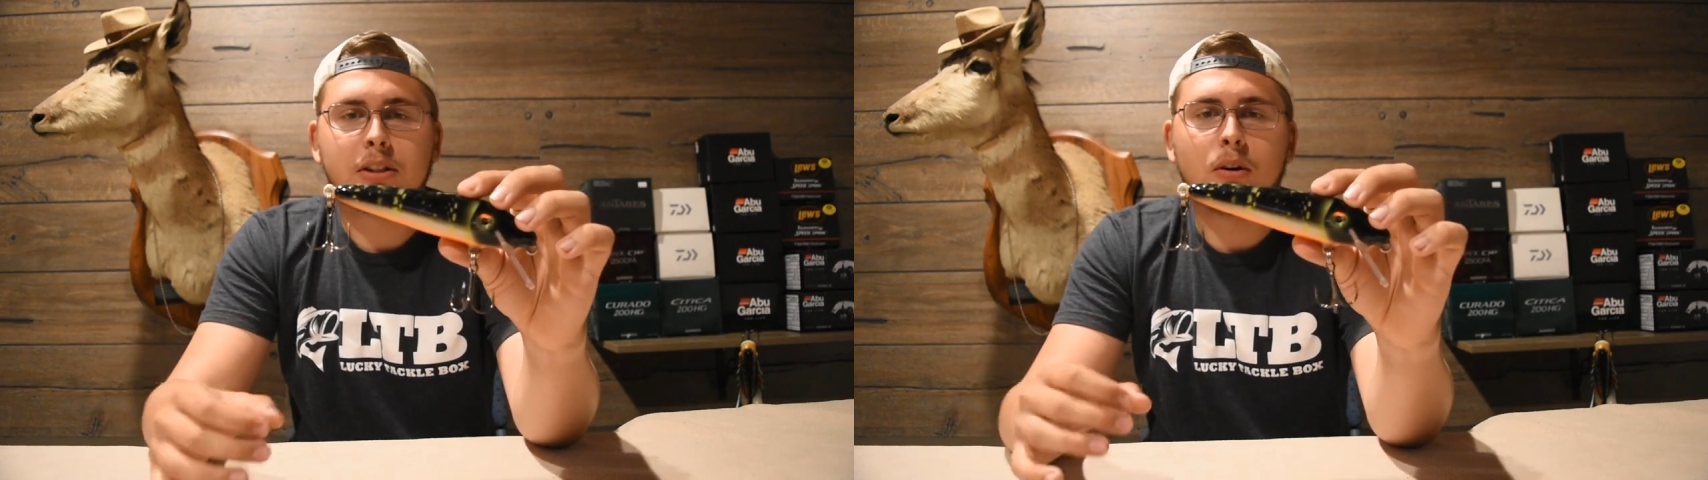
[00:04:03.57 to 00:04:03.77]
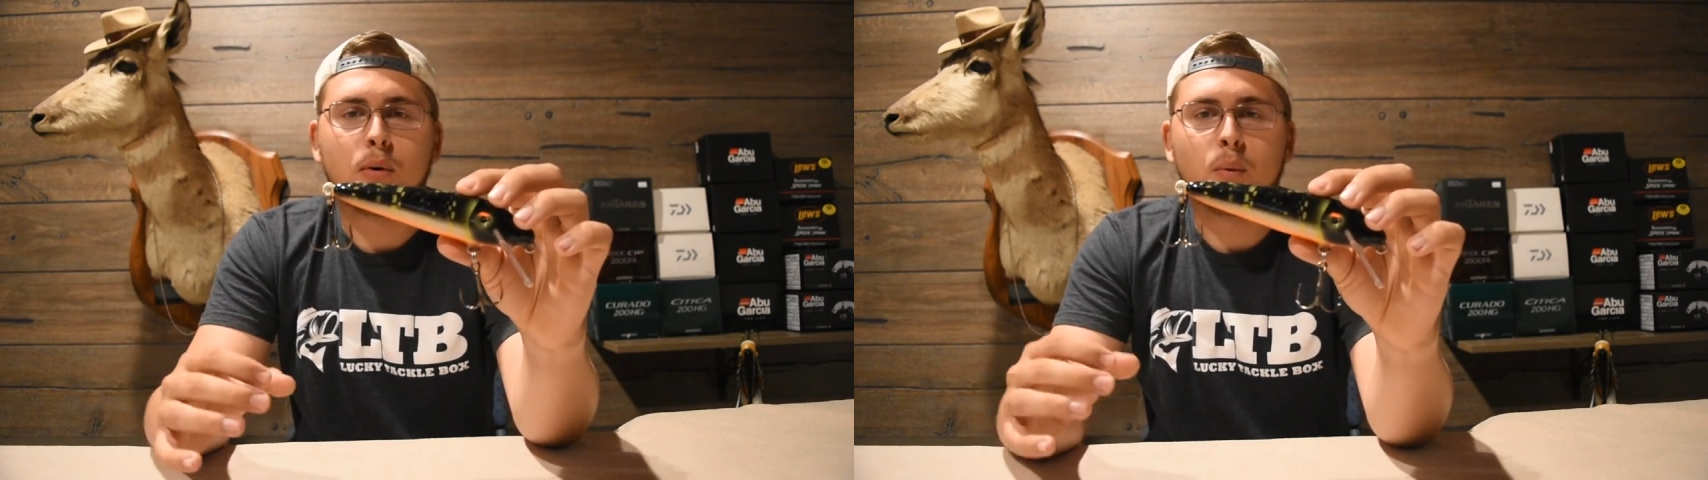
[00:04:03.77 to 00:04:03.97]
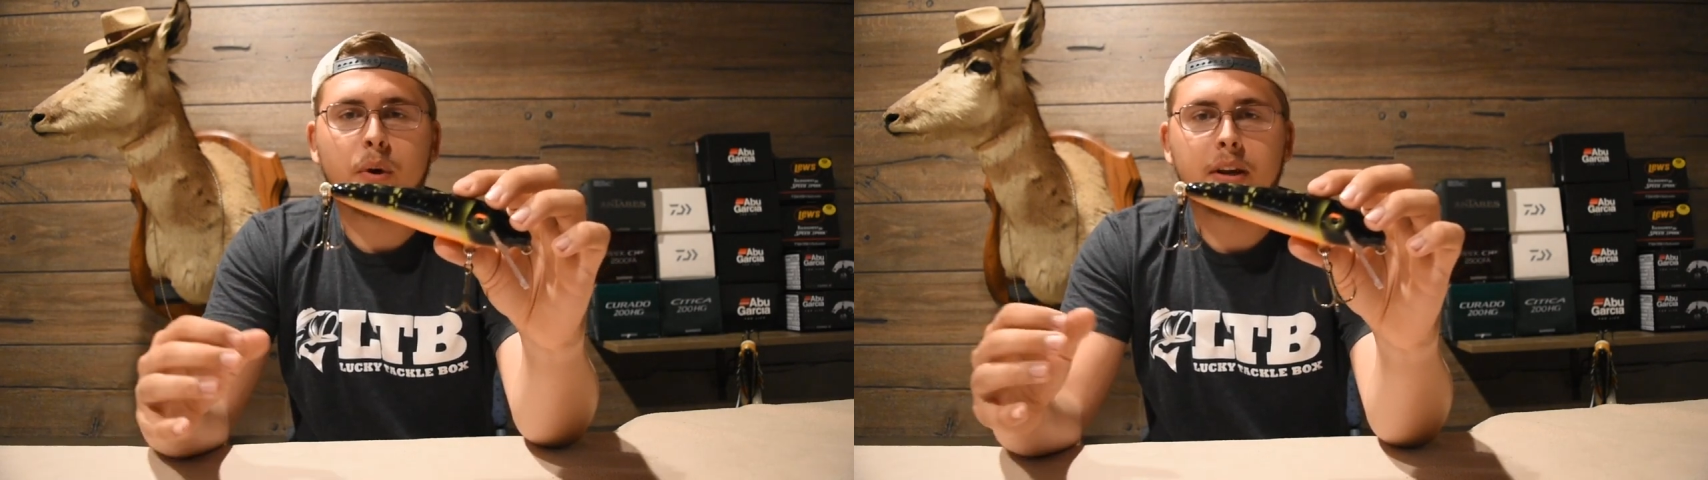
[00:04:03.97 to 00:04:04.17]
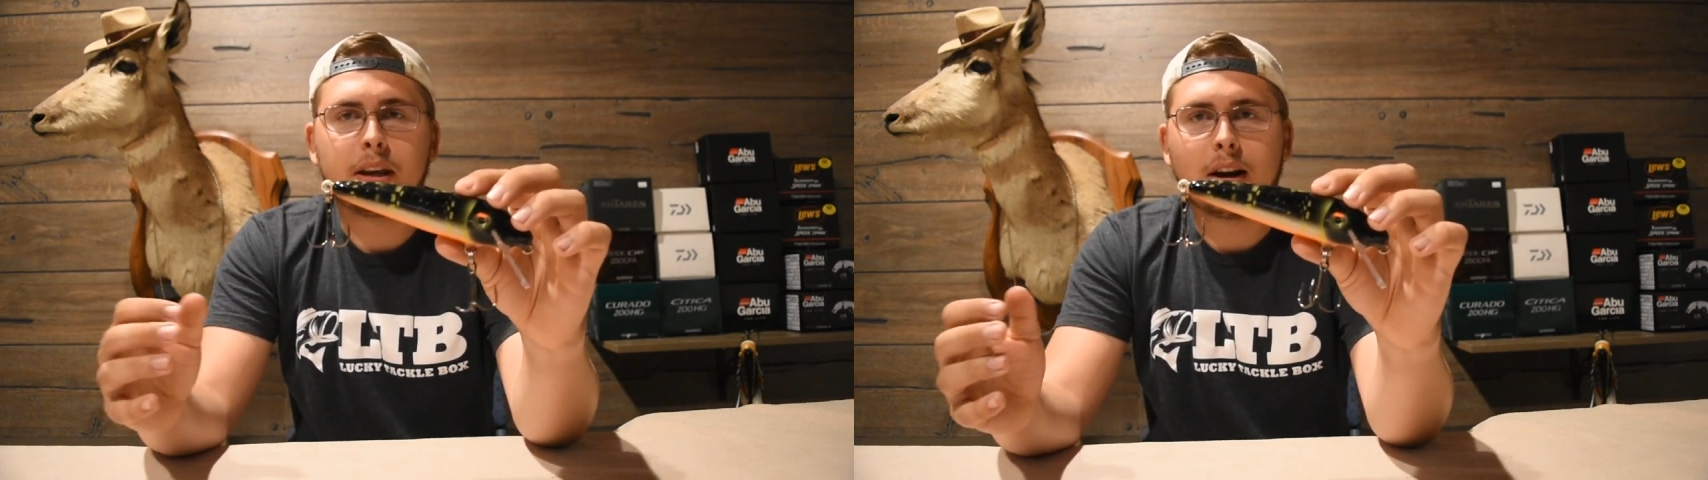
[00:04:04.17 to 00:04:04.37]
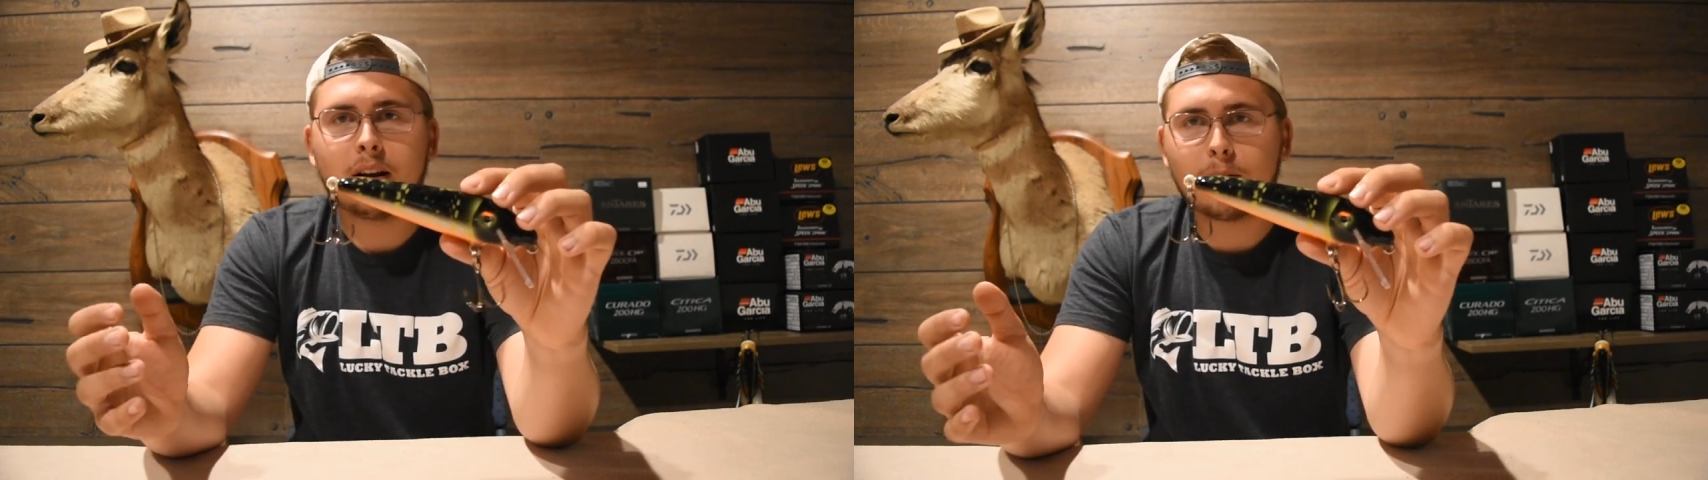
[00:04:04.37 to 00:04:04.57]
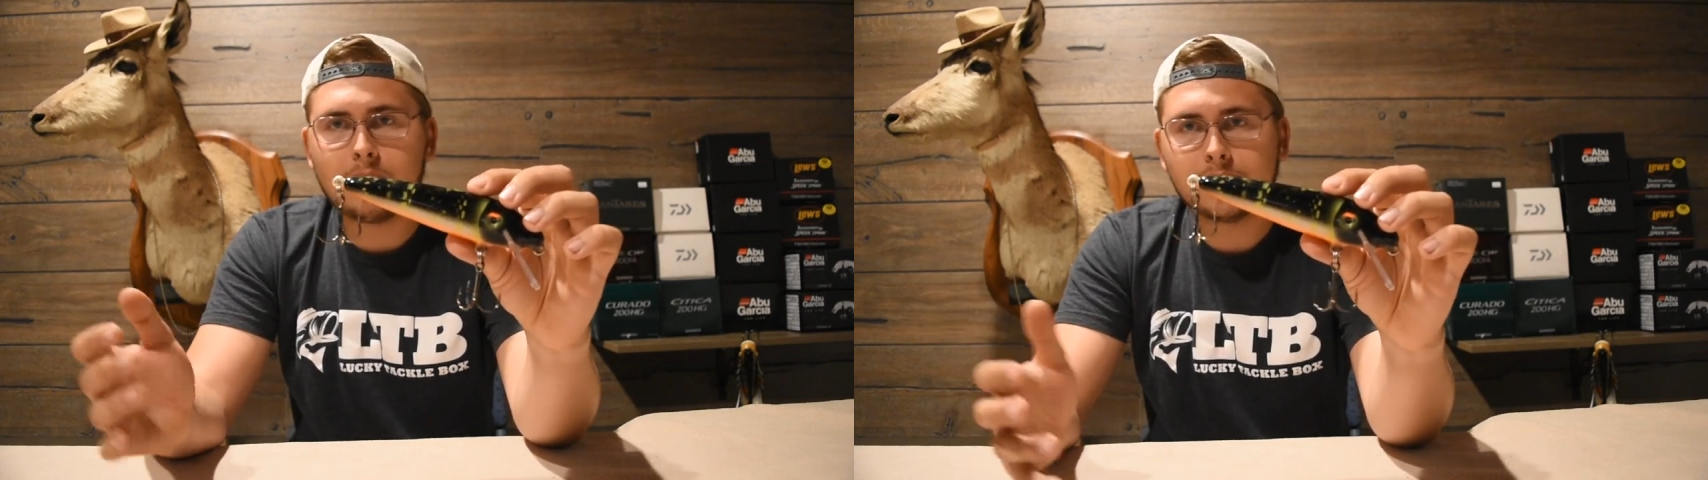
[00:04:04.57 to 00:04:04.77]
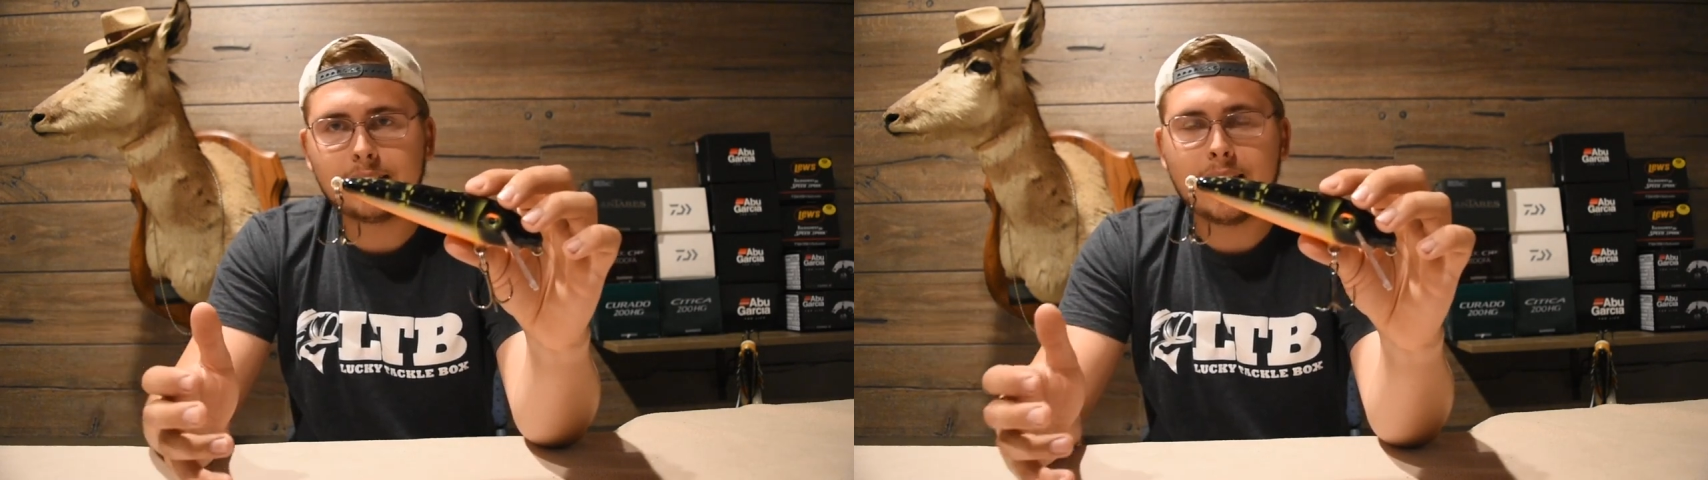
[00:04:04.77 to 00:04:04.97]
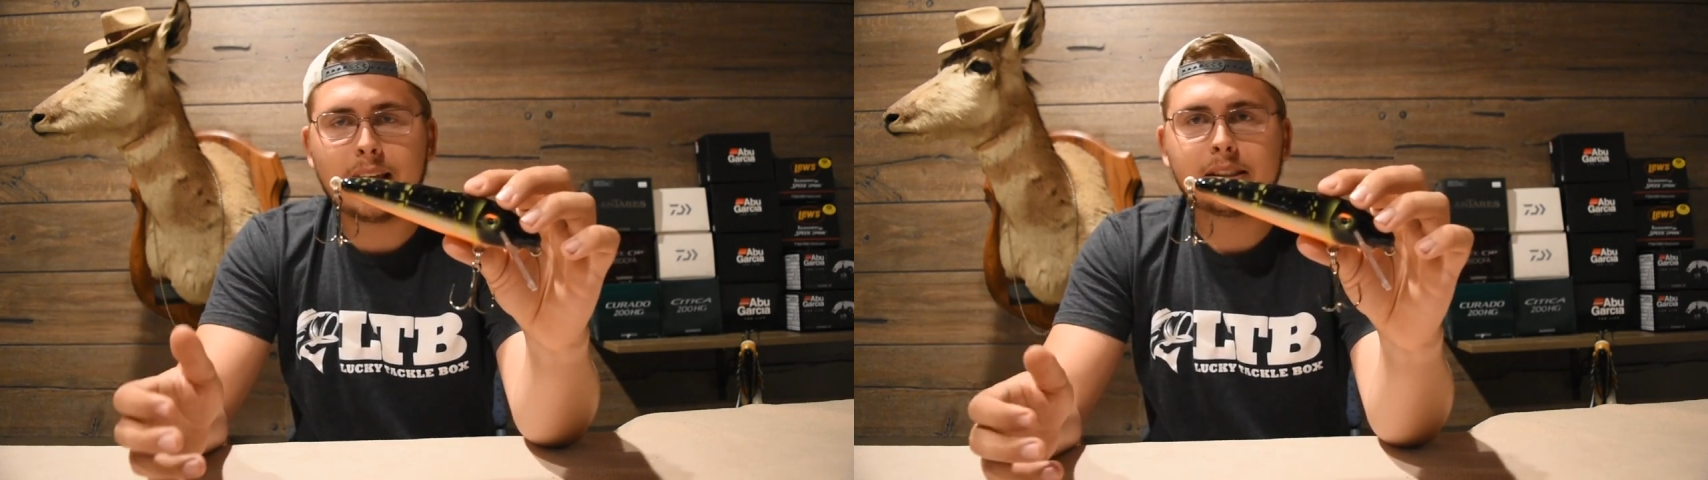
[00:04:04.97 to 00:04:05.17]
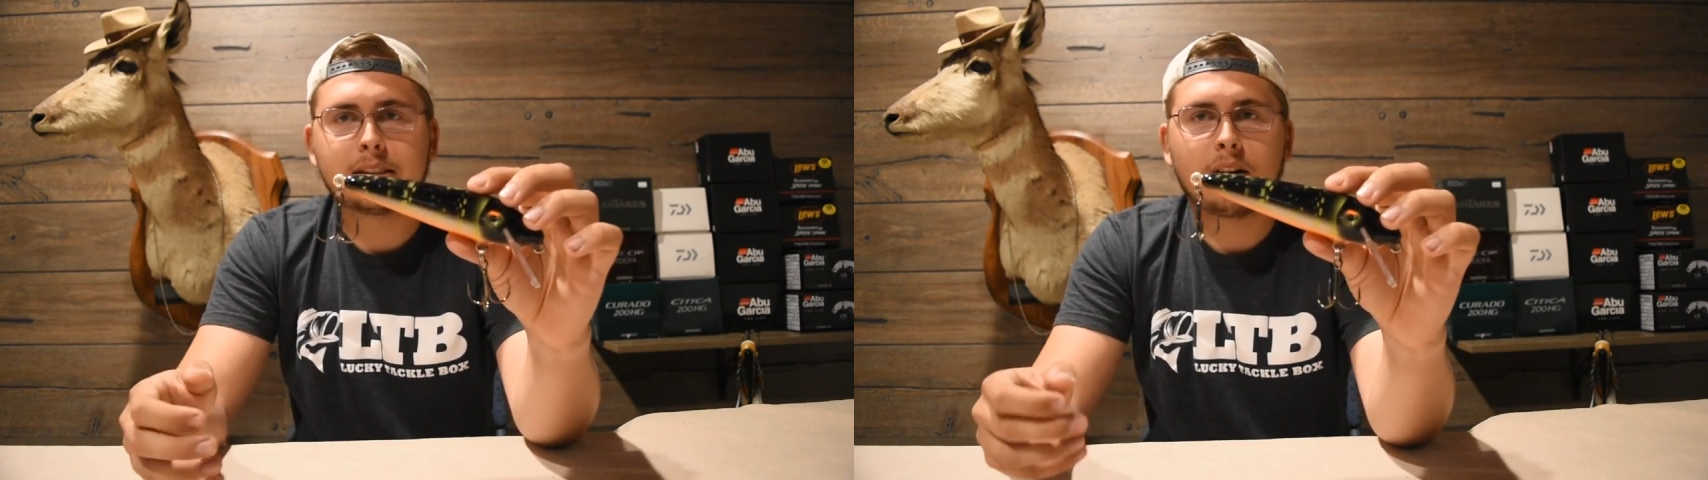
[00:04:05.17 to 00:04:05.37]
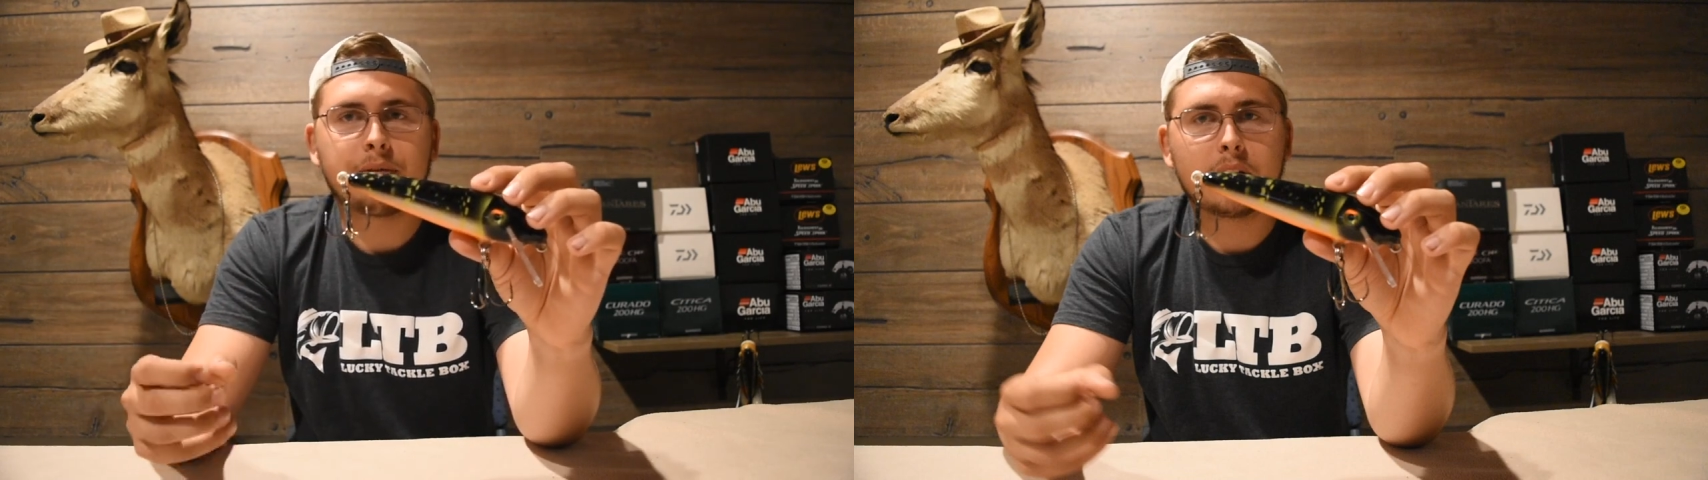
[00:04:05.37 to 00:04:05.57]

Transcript: So when you get around snags and stuff,